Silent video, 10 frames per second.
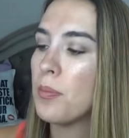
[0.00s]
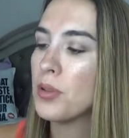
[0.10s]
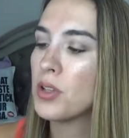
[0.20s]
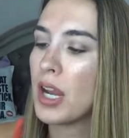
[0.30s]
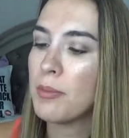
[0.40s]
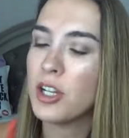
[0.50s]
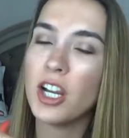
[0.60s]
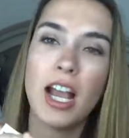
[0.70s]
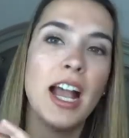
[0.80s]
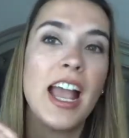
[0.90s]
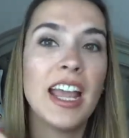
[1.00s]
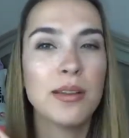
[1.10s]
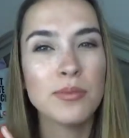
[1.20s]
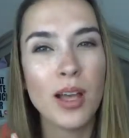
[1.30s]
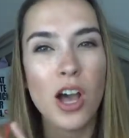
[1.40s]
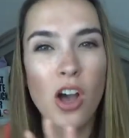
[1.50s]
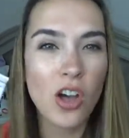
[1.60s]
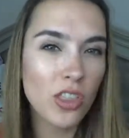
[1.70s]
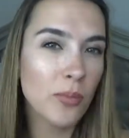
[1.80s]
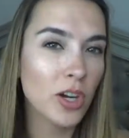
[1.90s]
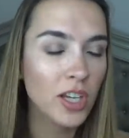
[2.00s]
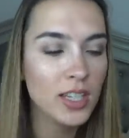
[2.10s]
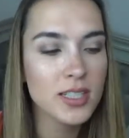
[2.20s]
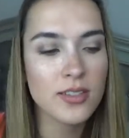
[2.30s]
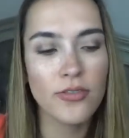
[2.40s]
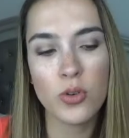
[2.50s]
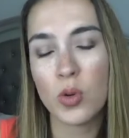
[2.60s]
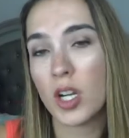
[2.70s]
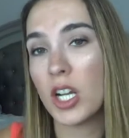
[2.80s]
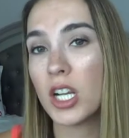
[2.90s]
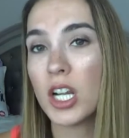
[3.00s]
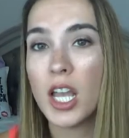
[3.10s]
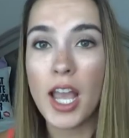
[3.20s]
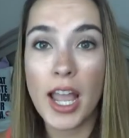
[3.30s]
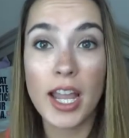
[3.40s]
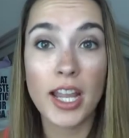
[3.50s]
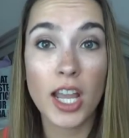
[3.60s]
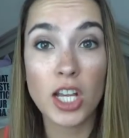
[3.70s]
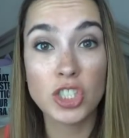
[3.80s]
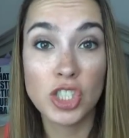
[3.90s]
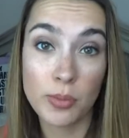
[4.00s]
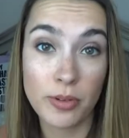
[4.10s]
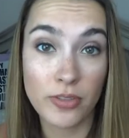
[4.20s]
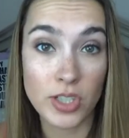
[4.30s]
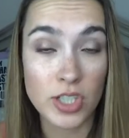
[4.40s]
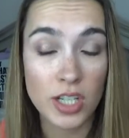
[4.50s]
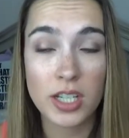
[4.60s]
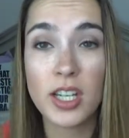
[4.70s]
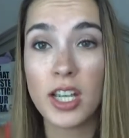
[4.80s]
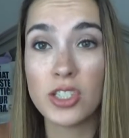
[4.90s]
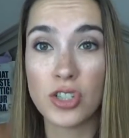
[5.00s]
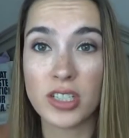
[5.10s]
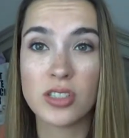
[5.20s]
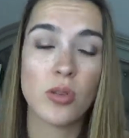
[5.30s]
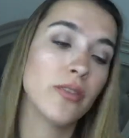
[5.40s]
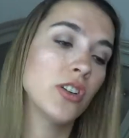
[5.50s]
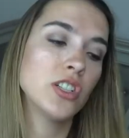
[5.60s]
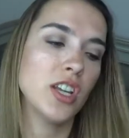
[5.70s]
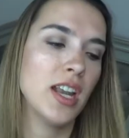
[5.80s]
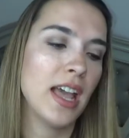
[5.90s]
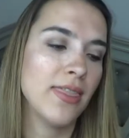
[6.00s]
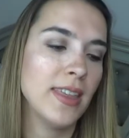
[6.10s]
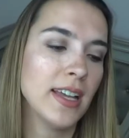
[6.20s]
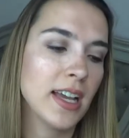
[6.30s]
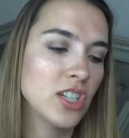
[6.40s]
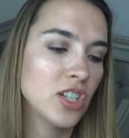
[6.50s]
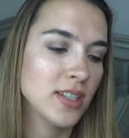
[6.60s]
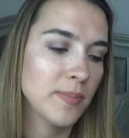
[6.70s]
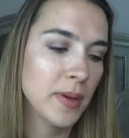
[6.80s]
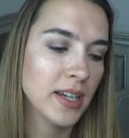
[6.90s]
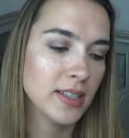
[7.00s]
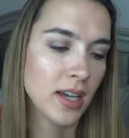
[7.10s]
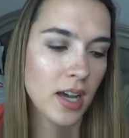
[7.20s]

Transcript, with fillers: primer. I am on the market for a cheaper version, a drugstore version. I think I just picked